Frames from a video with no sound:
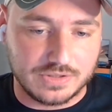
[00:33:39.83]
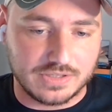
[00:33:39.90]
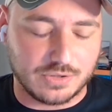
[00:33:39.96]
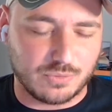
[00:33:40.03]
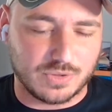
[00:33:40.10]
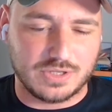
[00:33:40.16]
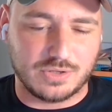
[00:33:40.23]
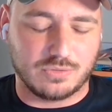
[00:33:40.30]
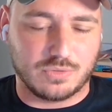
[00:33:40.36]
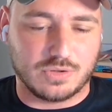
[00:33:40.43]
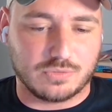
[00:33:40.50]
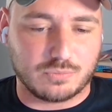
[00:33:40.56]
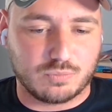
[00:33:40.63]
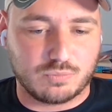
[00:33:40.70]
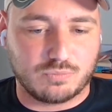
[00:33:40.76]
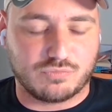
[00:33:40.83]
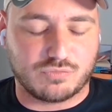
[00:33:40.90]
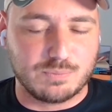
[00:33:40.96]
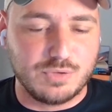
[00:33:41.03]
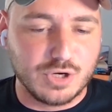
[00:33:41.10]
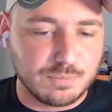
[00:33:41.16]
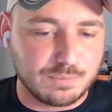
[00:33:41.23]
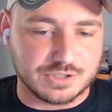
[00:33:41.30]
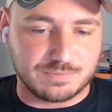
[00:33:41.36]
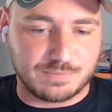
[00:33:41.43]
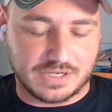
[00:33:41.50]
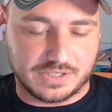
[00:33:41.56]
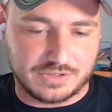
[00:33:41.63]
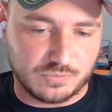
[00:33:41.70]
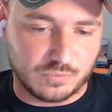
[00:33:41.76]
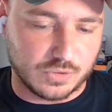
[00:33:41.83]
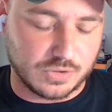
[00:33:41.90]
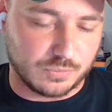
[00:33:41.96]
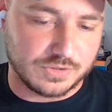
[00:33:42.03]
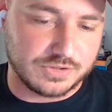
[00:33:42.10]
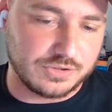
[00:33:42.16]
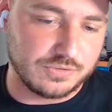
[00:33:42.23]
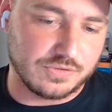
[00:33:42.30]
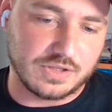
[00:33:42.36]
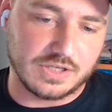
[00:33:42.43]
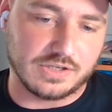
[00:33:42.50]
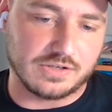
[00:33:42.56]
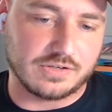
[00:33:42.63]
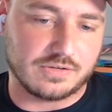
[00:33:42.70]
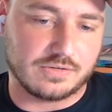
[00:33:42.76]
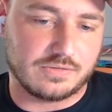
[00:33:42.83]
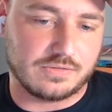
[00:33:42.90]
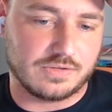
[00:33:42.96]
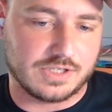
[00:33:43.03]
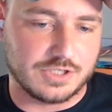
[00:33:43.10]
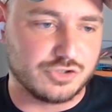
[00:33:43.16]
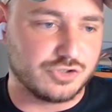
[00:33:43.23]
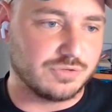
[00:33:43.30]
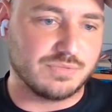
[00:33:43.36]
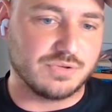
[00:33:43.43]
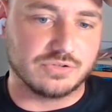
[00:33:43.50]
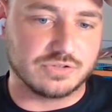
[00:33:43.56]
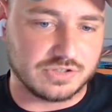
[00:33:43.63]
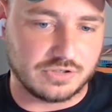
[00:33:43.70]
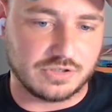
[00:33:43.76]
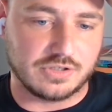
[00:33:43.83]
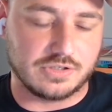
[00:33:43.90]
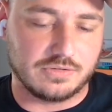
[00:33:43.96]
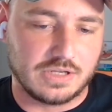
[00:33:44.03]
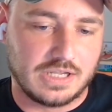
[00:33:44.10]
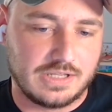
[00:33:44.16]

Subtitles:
Like, what, from your perspective, what do you think contributes to